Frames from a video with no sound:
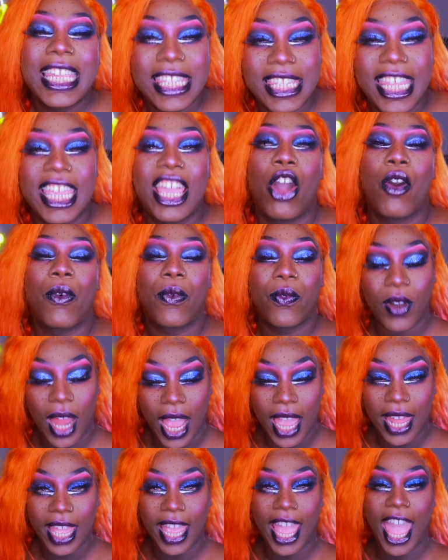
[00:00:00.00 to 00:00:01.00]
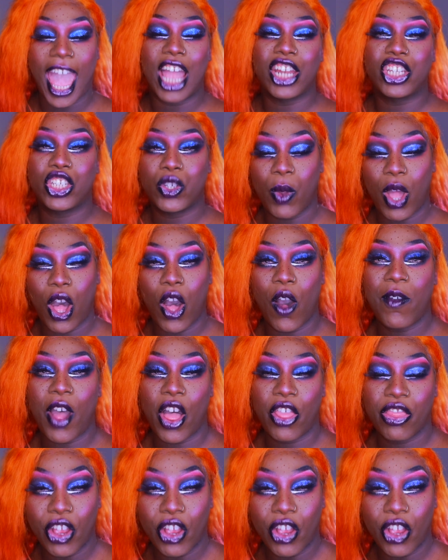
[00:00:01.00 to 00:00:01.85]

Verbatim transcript: single Friday at twelve